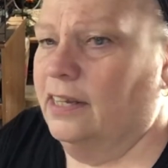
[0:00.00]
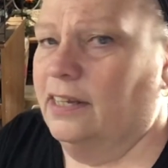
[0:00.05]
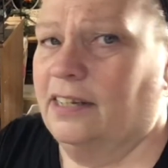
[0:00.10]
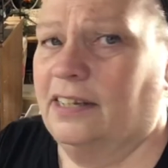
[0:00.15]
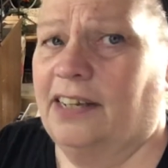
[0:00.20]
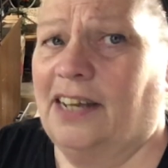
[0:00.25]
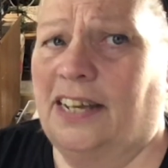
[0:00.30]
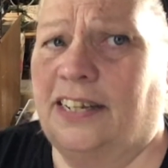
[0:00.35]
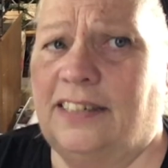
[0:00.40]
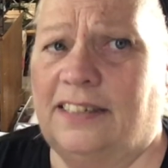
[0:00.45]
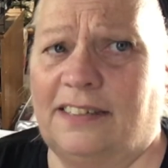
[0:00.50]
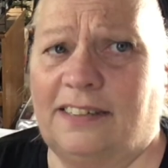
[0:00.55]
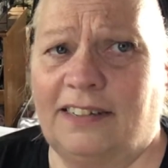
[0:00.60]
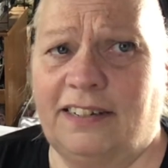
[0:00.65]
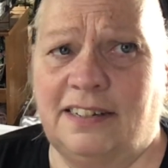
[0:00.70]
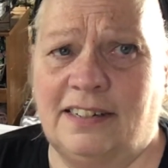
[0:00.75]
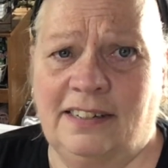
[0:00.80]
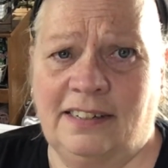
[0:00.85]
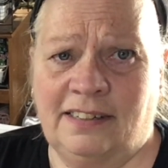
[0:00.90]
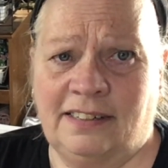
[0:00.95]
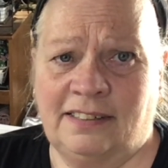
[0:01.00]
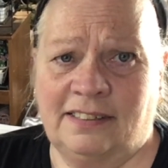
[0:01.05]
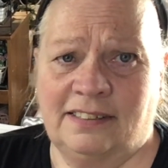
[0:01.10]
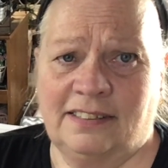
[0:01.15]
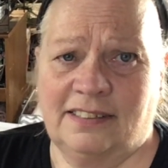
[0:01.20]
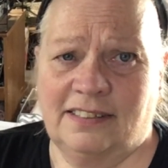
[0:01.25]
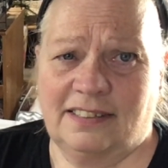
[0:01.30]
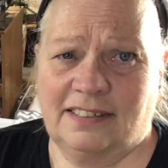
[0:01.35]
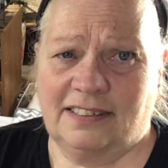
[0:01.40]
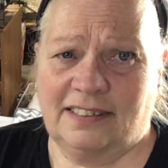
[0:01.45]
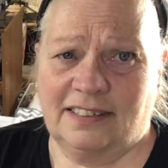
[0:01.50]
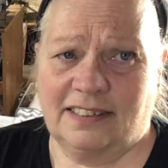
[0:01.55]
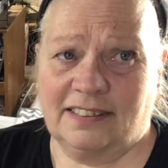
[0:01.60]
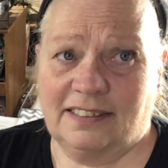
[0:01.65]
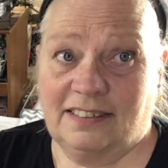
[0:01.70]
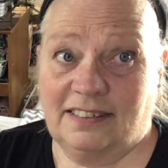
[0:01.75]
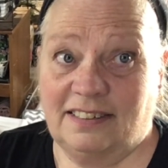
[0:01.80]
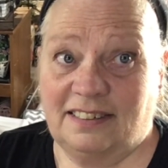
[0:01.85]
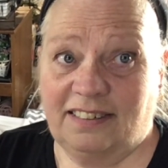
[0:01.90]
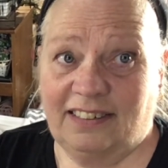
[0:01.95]

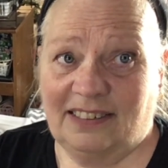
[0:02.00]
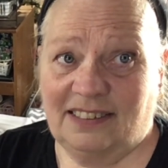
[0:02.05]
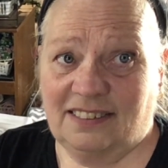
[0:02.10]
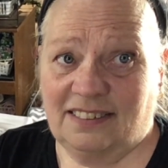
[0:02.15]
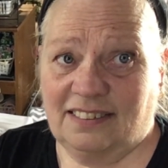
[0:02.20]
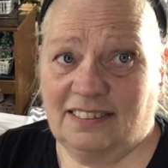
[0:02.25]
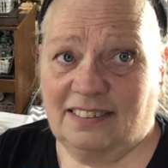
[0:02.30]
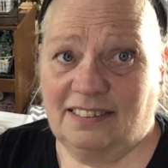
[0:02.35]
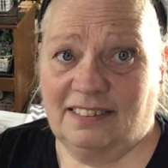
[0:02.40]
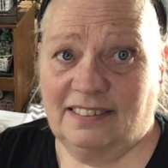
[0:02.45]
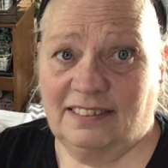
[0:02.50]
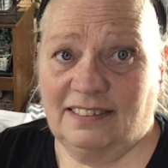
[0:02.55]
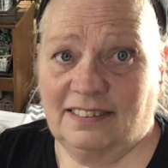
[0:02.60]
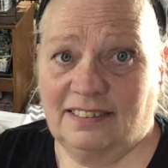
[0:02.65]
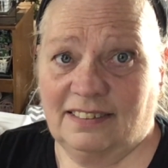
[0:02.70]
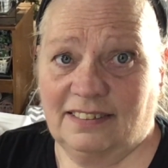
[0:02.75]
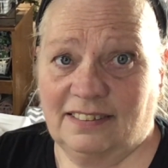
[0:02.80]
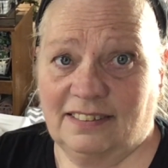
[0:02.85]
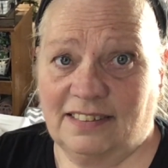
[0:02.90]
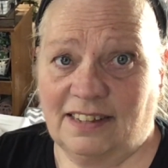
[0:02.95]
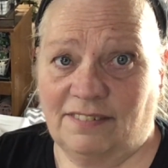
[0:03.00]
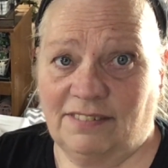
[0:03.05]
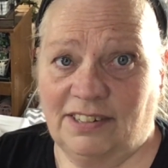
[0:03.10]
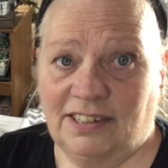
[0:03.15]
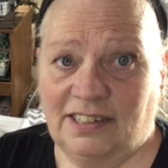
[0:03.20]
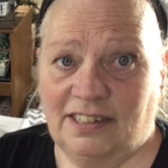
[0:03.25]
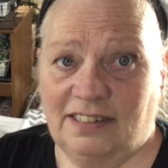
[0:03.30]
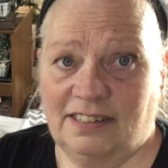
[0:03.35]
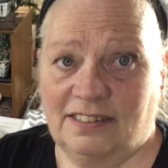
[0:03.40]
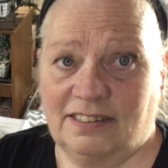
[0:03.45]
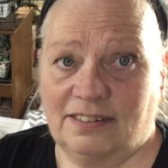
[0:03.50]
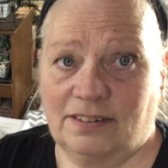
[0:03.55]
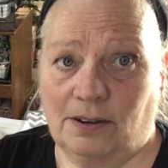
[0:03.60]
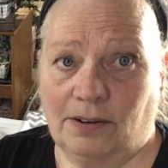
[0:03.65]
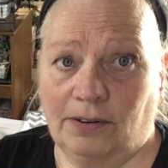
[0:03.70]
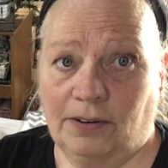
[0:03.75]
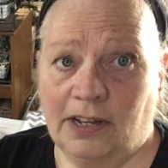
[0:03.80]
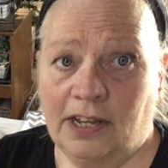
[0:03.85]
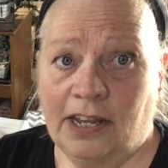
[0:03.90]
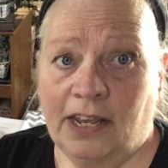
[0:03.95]
1960s, 70s.
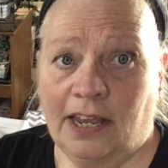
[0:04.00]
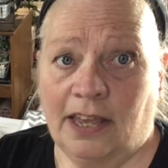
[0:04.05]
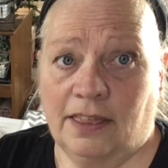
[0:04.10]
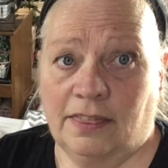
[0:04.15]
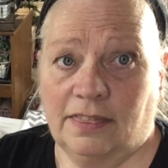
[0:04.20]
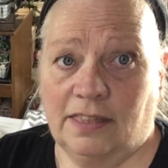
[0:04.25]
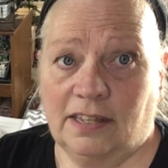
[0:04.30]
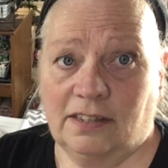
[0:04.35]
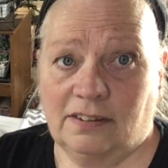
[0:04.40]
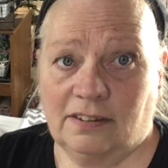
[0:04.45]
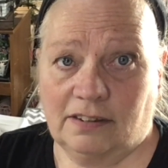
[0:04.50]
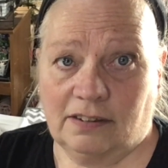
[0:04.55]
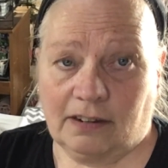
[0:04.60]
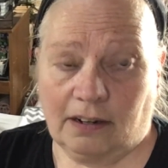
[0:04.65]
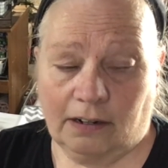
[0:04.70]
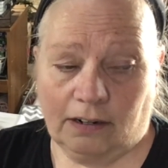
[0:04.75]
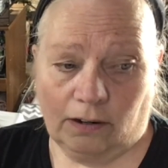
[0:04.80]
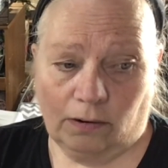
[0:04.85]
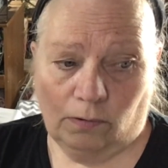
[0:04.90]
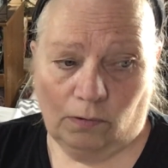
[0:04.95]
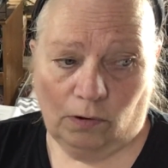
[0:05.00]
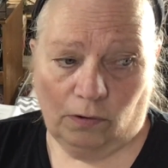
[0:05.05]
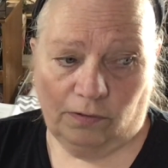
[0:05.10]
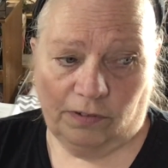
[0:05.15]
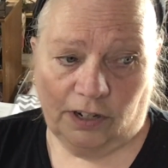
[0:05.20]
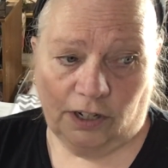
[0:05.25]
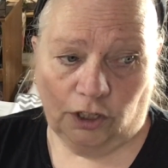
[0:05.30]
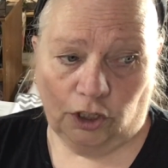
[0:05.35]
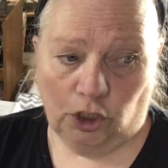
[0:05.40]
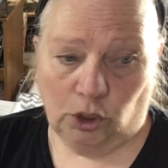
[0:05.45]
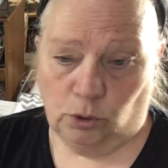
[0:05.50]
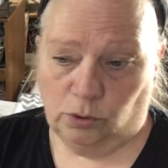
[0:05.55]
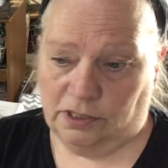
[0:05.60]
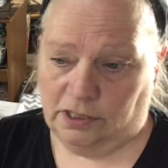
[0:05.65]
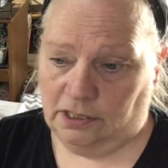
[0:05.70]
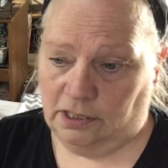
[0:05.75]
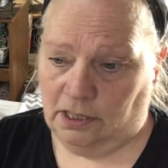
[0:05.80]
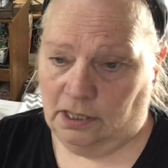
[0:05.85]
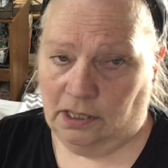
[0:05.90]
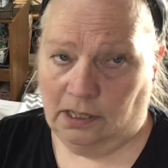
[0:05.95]
So this is going to go over to
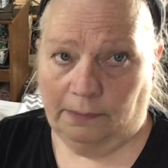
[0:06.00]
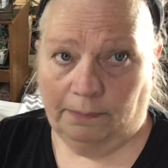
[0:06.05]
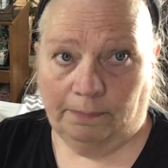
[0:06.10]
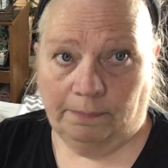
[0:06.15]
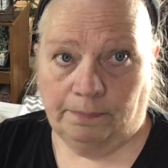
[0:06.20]
Lucy.